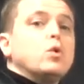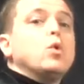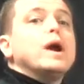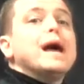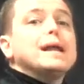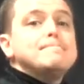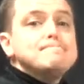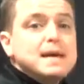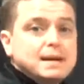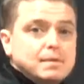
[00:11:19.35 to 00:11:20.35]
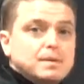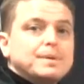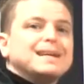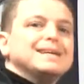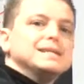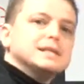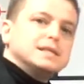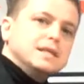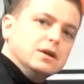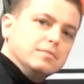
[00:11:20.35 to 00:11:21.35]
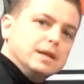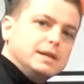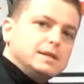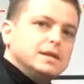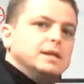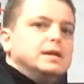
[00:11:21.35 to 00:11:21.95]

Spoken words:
or at a minimum concealment.